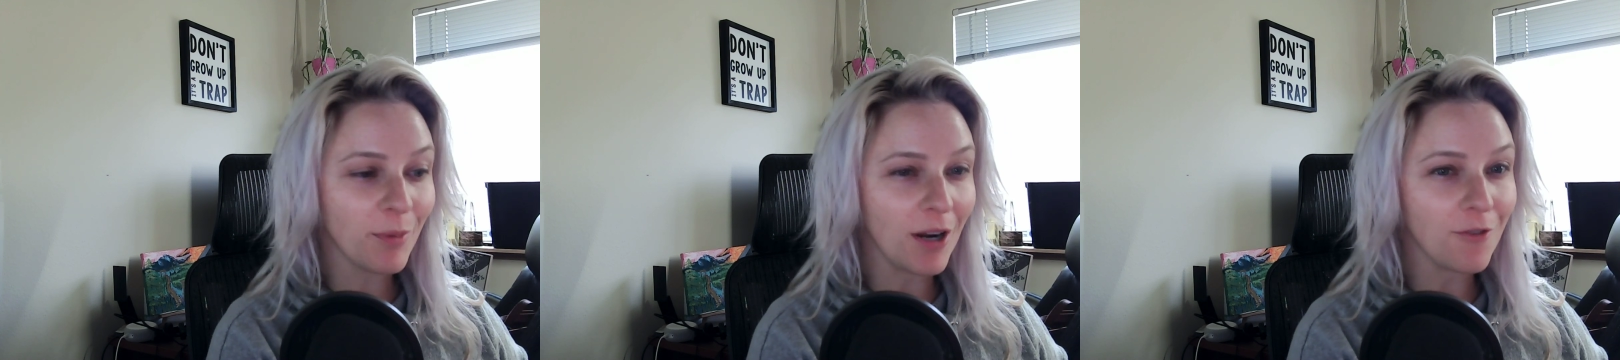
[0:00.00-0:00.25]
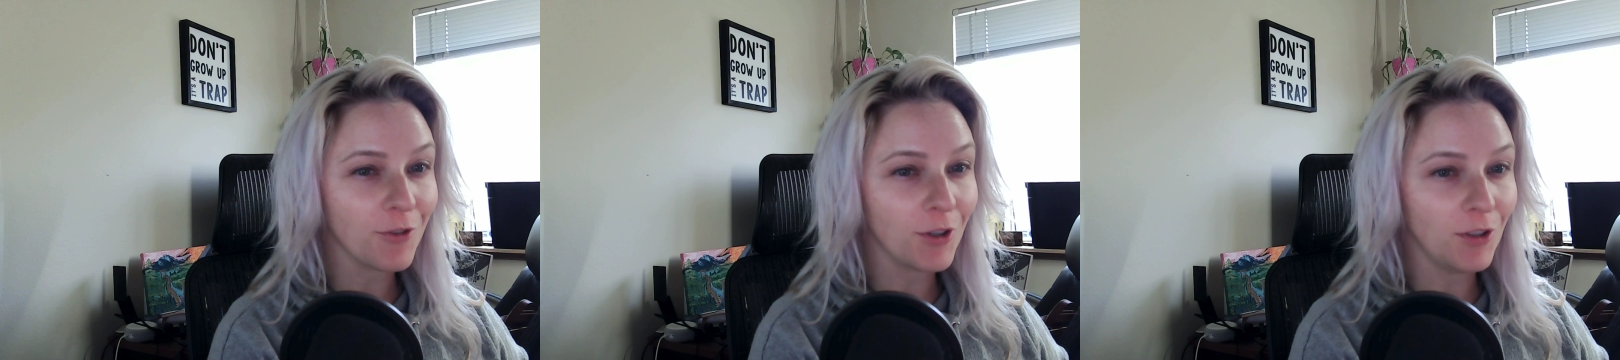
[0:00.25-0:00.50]

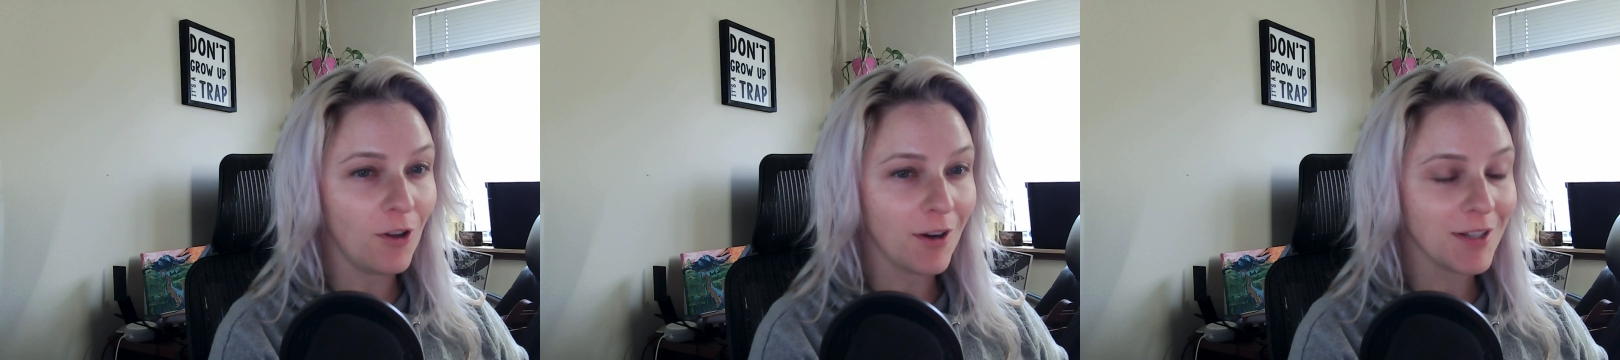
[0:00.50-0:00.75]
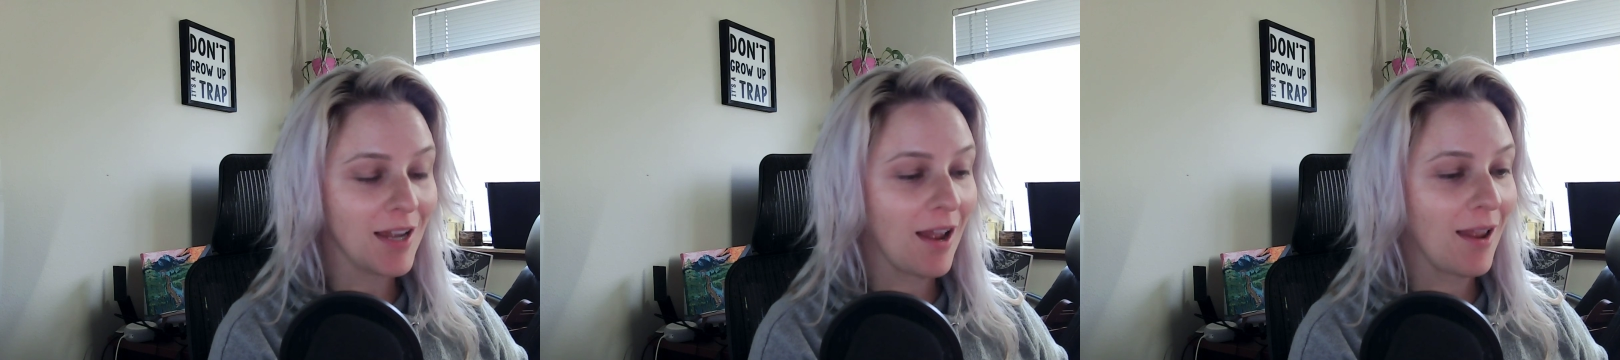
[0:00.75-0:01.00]
brand for a
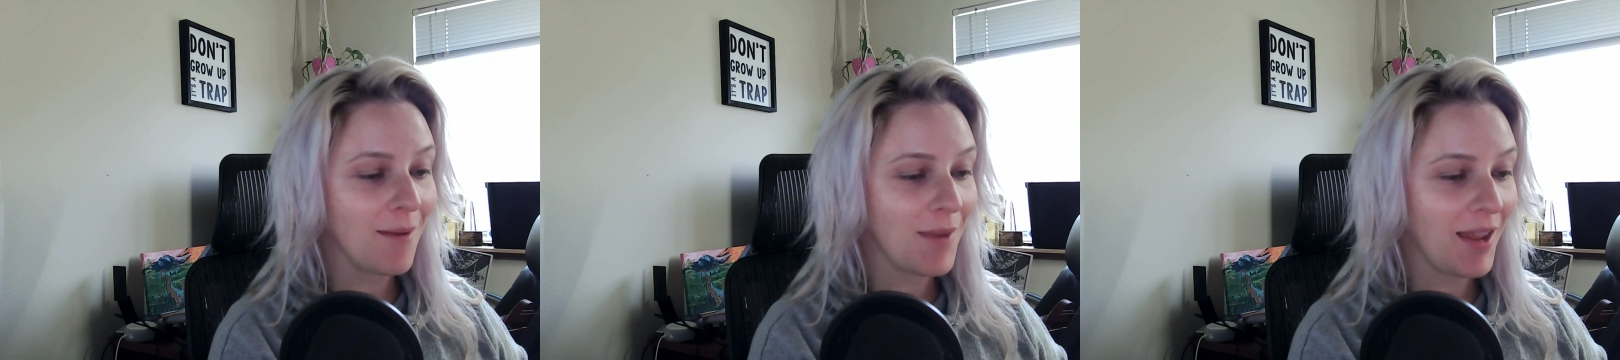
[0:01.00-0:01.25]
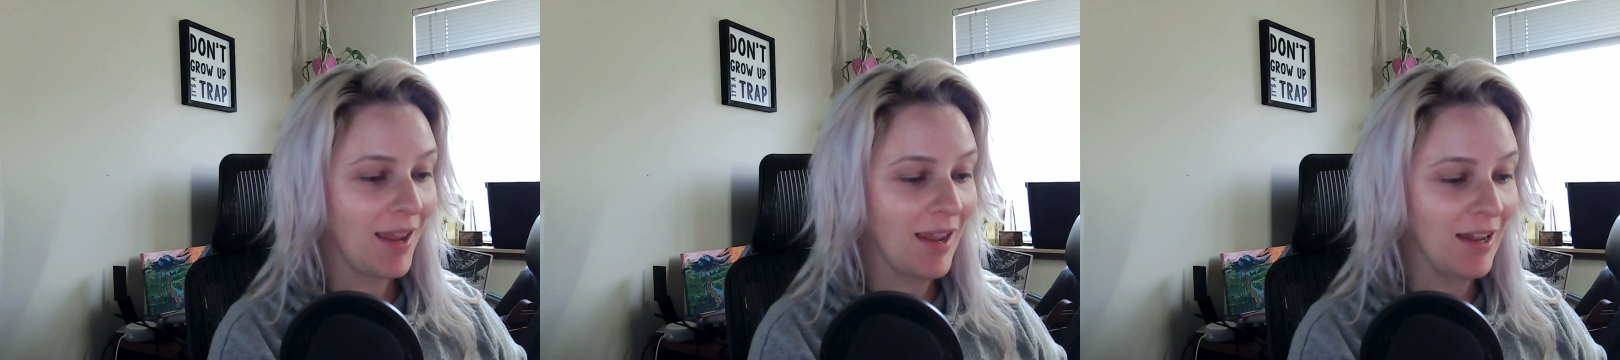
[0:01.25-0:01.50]
long
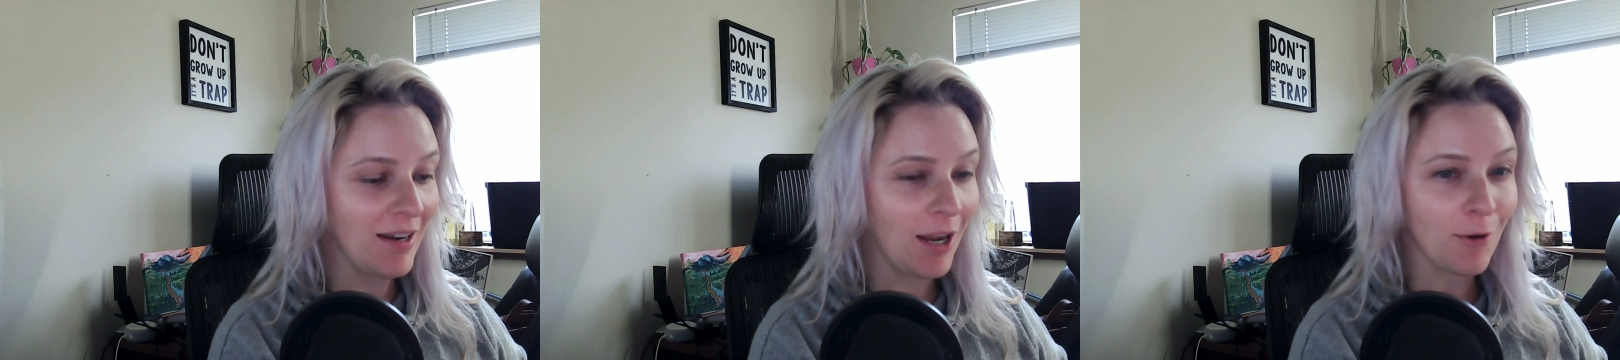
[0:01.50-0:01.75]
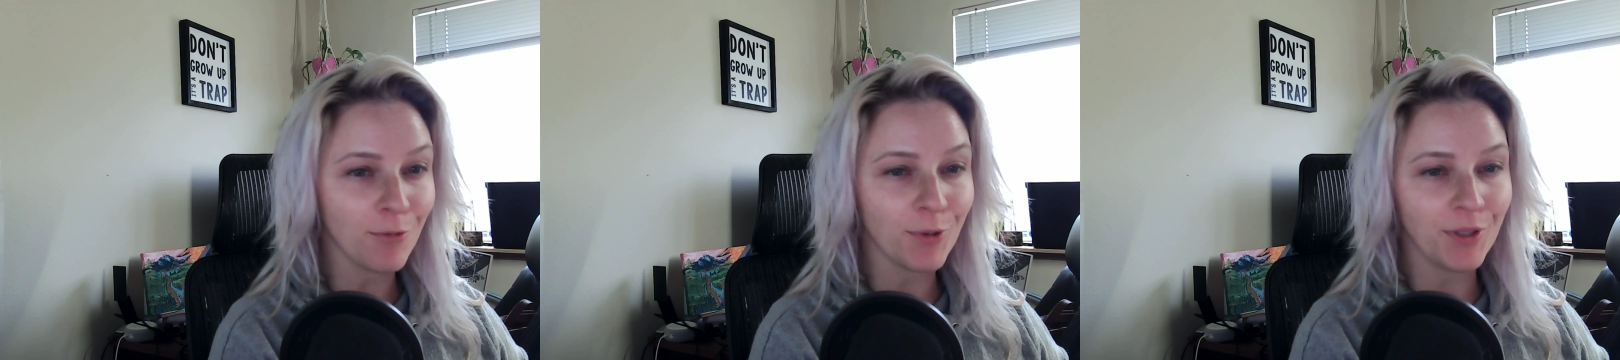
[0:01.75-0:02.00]
time, and I
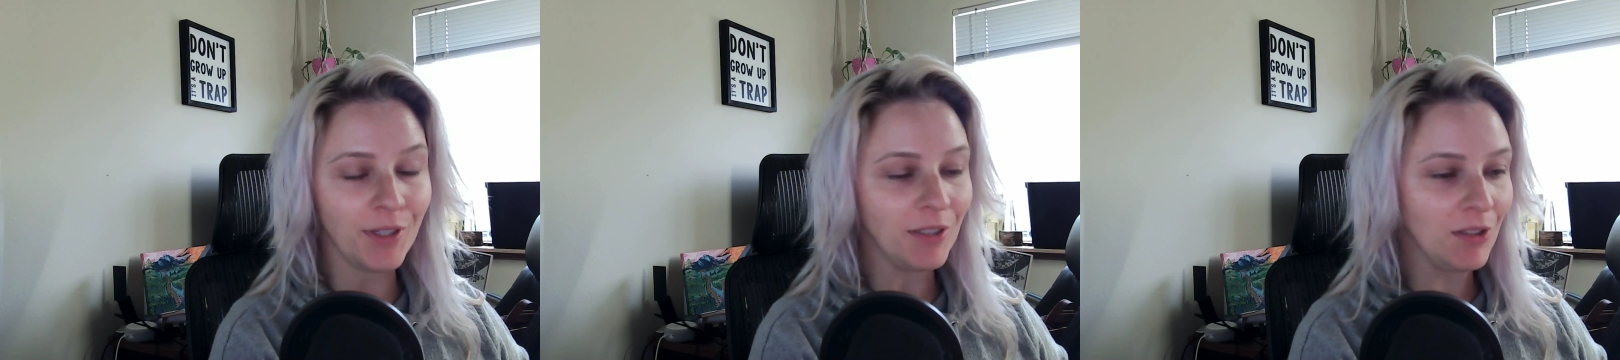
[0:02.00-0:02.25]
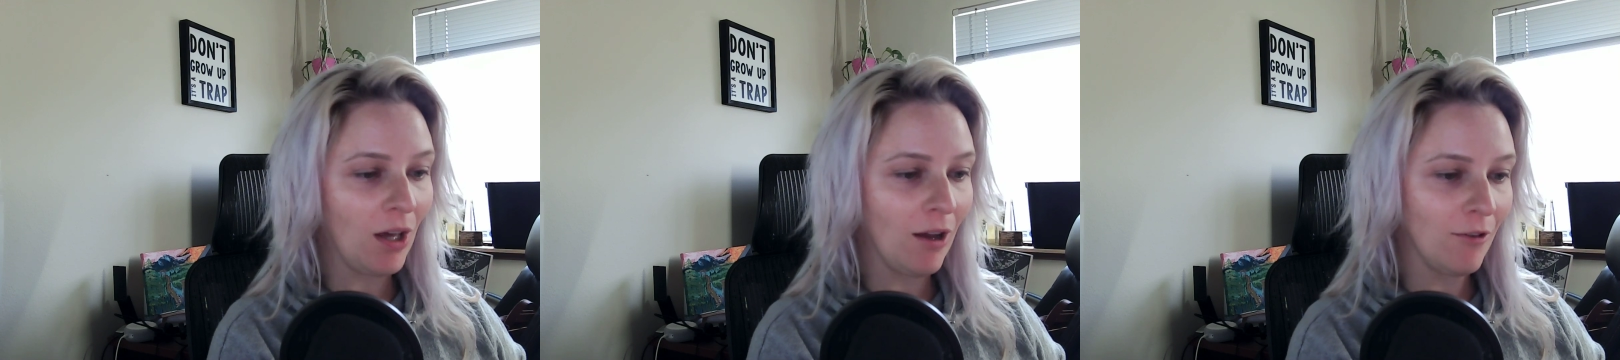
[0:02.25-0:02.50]
really
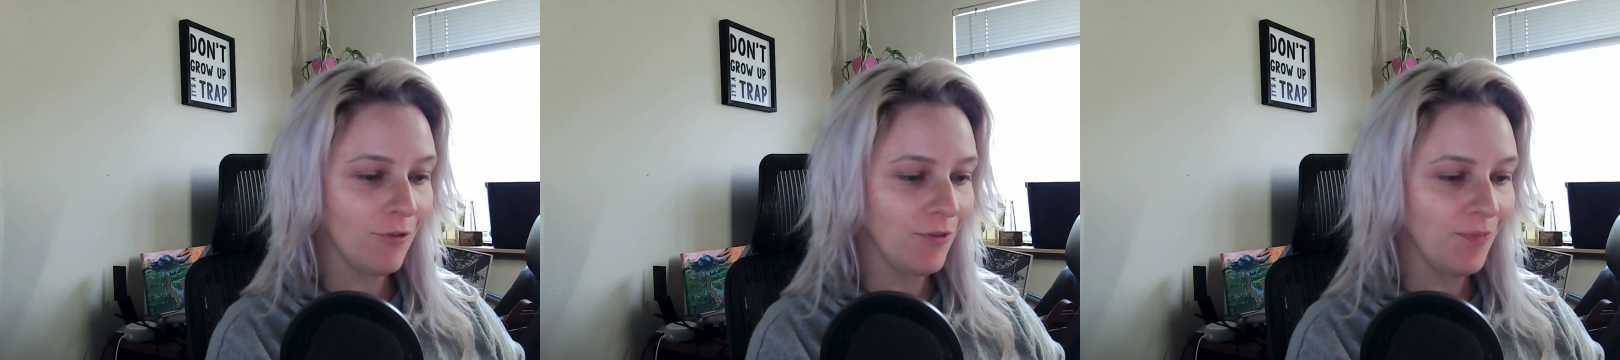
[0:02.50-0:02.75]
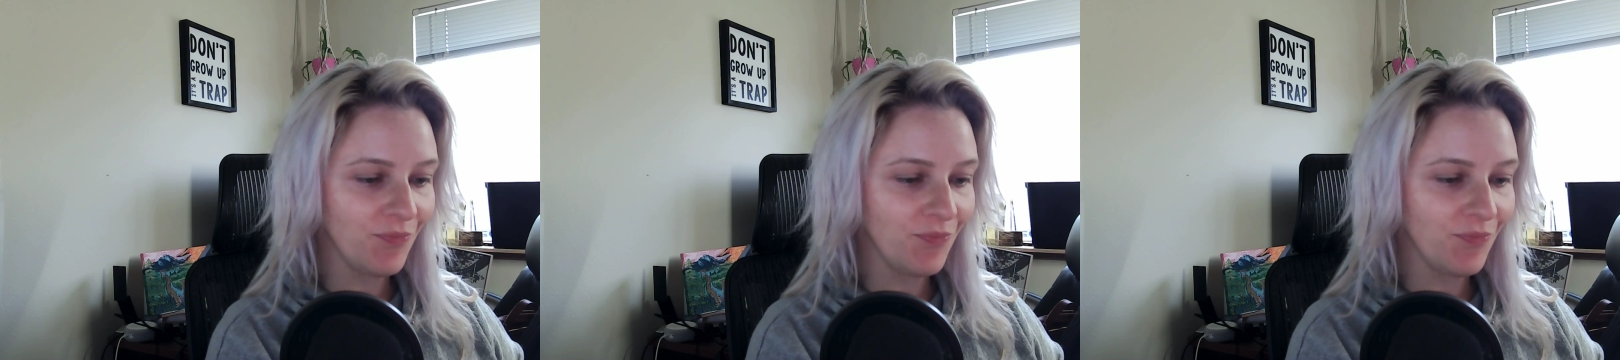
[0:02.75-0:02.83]
love